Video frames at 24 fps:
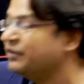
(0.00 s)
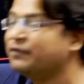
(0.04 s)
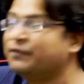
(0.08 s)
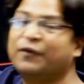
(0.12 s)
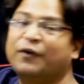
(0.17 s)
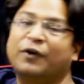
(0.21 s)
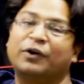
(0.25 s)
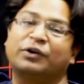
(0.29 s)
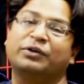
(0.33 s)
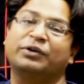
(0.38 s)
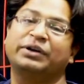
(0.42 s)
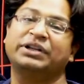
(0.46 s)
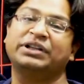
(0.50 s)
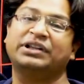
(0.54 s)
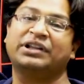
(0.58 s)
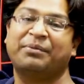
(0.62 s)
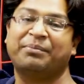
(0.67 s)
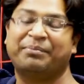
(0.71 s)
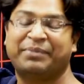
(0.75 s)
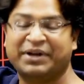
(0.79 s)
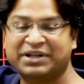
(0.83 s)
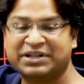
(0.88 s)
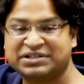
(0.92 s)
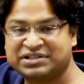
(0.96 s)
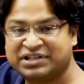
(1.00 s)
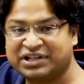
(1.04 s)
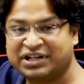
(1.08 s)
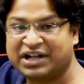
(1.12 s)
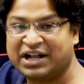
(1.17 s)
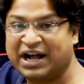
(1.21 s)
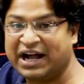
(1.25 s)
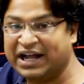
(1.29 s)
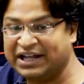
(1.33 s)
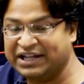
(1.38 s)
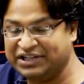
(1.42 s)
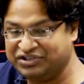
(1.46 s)
following the basic
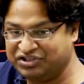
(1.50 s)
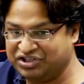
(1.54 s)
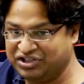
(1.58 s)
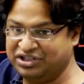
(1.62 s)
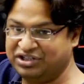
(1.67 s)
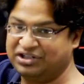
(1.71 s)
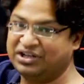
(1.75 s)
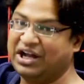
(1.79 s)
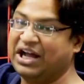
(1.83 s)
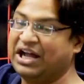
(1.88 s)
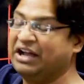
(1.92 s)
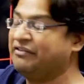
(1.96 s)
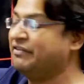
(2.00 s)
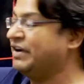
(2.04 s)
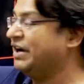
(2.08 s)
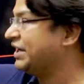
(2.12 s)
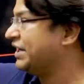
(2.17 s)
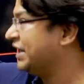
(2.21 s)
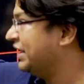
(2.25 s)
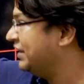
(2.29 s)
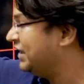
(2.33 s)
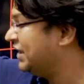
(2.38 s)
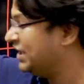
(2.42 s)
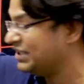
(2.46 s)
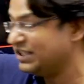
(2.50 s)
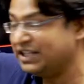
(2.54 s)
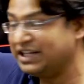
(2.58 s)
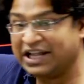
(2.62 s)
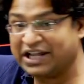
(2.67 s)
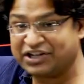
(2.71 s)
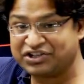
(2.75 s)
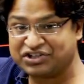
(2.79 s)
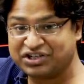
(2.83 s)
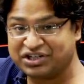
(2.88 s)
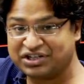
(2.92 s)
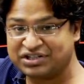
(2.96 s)
hygiene. I've attended the
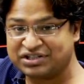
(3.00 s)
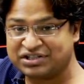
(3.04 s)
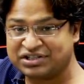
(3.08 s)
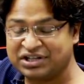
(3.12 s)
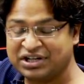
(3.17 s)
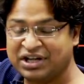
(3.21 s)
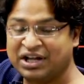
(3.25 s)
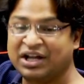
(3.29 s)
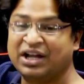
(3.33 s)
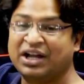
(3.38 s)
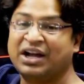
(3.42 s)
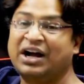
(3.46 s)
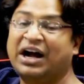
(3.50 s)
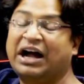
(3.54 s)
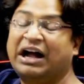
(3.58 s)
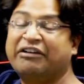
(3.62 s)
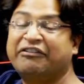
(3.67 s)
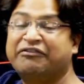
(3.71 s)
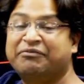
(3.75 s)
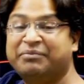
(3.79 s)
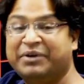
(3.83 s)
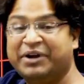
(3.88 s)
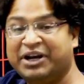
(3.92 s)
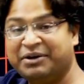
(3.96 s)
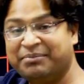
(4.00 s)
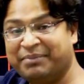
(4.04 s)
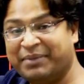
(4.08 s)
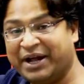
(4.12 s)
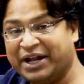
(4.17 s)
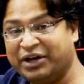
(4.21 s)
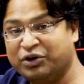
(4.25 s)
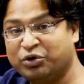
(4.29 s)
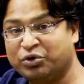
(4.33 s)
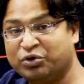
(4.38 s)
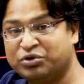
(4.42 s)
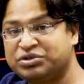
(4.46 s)
lectures, I've made my
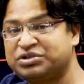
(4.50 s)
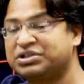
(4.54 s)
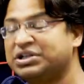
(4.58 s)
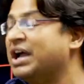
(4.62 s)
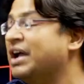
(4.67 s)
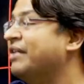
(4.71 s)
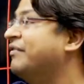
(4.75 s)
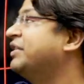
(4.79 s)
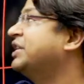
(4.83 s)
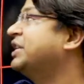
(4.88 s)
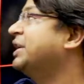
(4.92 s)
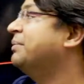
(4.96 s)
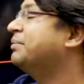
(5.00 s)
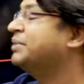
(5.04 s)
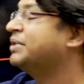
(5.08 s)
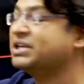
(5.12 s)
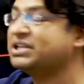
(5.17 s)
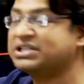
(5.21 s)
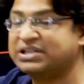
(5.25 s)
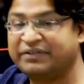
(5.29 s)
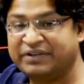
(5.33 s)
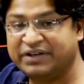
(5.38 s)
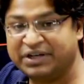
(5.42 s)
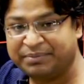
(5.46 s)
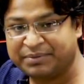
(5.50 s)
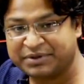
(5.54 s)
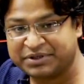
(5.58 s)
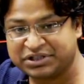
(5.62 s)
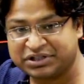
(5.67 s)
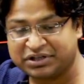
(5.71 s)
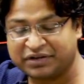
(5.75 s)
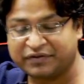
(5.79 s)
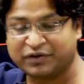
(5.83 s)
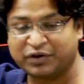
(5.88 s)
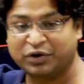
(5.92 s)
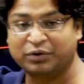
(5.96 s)
notes, I've attempted
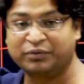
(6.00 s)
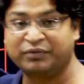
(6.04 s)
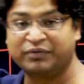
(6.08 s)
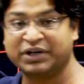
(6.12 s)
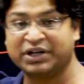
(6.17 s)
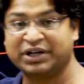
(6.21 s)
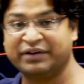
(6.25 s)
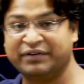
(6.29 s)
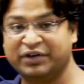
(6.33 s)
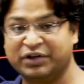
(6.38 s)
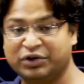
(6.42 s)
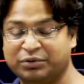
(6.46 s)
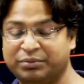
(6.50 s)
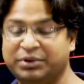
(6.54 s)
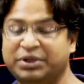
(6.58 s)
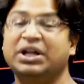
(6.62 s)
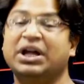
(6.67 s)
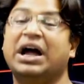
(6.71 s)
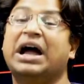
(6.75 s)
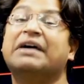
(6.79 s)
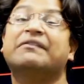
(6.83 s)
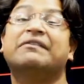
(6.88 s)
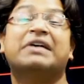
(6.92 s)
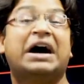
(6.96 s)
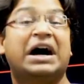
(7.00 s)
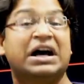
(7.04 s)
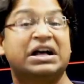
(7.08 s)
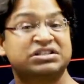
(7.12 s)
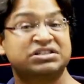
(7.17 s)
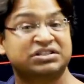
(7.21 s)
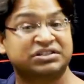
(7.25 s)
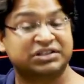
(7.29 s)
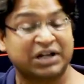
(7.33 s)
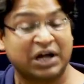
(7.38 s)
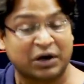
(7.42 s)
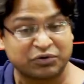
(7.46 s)
70% of the homework given to me, I've
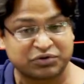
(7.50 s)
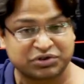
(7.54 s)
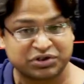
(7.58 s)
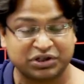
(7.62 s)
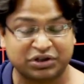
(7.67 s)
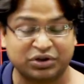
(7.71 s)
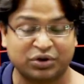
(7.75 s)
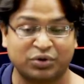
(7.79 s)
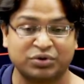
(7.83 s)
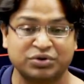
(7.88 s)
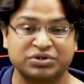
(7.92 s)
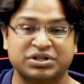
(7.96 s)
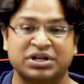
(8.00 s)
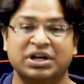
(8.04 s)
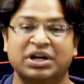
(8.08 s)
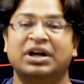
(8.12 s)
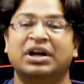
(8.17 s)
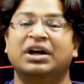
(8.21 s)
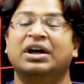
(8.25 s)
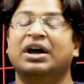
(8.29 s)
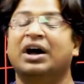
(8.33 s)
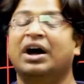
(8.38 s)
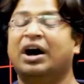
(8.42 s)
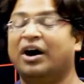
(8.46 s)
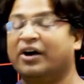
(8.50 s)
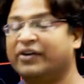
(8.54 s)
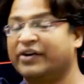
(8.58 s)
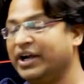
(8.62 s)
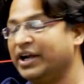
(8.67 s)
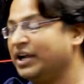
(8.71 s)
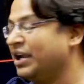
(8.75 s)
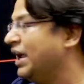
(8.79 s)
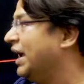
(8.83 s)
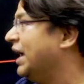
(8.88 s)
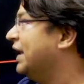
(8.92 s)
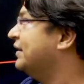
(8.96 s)
asked doubts in those, all
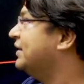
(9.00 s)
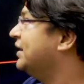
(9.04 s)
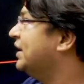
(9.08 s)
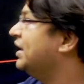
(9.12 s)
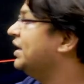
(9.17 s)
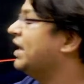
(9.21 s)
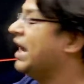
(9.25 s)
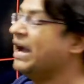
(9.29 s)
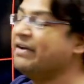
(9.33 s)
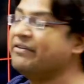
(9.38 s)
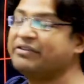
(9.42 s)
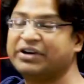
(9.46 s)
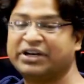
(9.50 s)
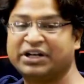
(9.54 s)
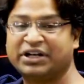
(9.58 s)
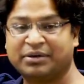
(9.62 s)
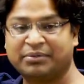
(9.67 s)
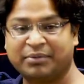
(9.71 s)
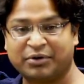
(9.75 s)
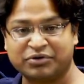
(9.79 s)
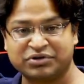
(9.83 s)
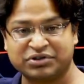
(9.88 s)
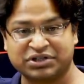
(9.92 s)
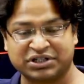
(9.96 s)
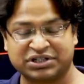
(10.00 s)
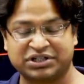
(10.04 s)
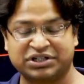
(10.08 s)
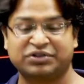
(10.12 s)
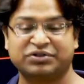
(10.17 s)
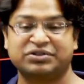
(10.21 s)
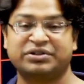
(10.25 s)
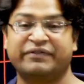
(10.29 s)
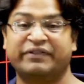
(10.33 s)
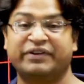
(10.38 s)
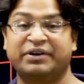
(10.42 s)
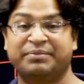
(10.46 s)
right, and then I've written about 60
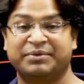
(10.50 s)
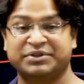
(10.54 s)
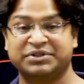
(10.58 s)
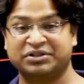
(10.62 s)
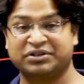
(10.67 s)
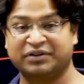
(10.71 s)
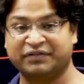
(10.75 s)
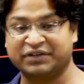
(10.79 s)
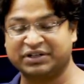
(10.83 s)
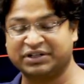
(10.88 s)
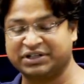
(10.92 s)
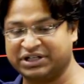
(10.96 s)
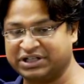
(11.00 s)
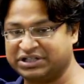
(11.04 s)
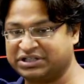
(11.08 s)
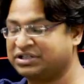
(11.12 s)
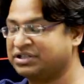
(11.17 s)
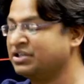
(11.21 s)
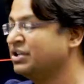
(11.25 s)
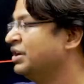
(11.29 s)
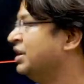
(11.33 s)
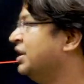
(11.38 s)
to 70% of the test.